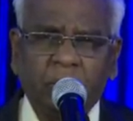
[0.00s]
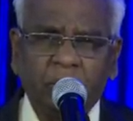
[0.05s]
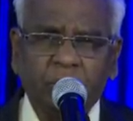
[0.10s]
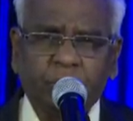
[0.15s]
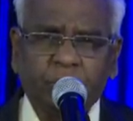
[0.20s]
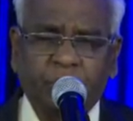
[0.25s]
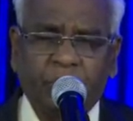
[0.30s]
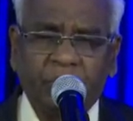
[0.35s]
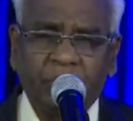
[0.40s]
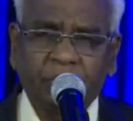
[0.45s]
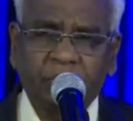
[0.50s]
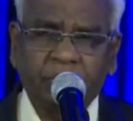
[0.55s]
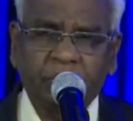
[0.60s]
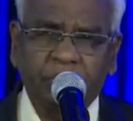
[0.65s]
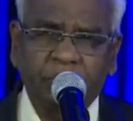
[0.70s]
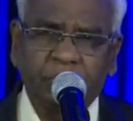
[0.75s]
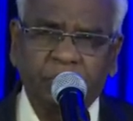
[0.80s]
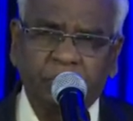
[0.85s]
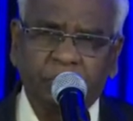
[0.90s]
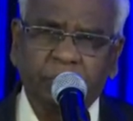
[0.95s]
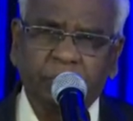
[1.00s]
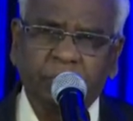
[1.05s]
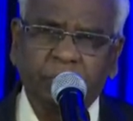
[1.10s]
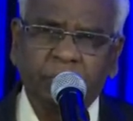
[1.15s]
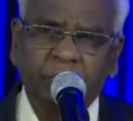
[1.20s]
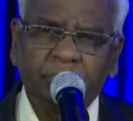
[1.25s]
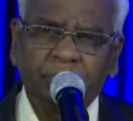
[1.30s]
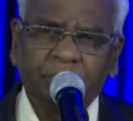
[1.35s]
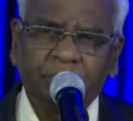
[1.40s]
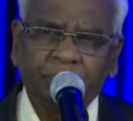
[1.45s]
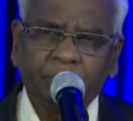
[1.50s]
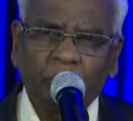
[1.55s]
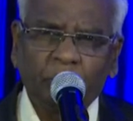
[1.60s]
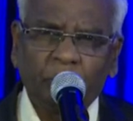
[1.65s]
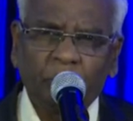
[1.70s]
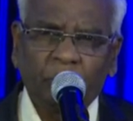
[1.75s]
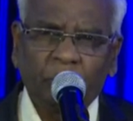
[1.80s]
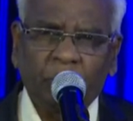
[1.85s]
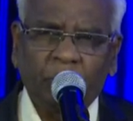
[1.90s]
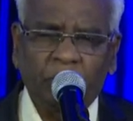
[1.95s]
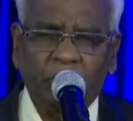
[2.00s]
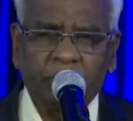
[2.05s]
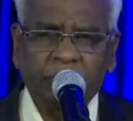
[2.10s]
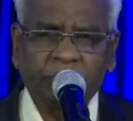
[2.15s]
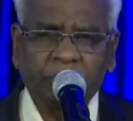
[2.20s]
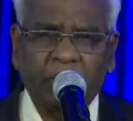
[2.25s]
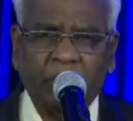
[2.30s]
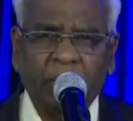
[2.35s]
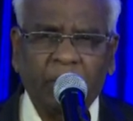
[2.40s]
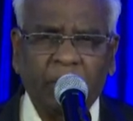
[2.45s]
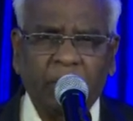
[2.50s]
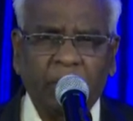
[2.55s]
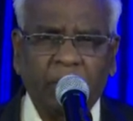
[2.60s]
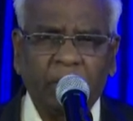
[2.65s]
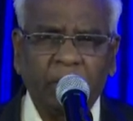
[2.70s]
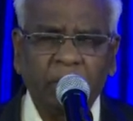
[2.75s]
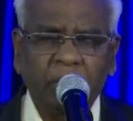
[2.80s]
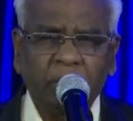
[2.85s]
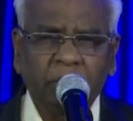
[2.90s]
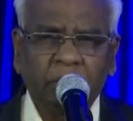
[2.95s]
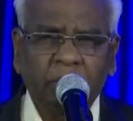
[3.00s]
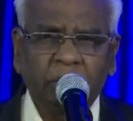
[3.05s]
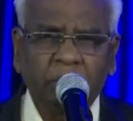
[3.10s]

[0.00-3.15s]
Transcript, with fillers: to speak to you this Sunday,